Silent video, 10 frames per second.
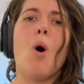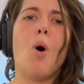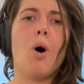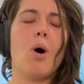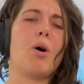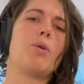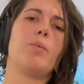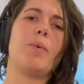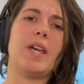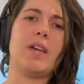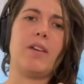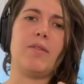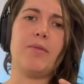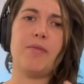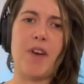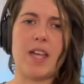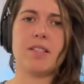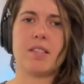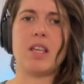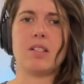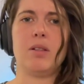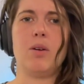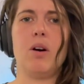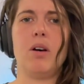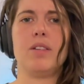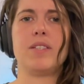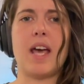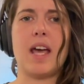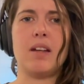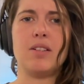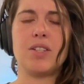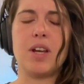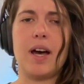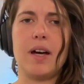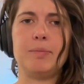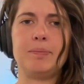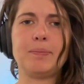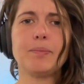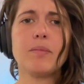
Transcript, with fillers: or we face these laws and um,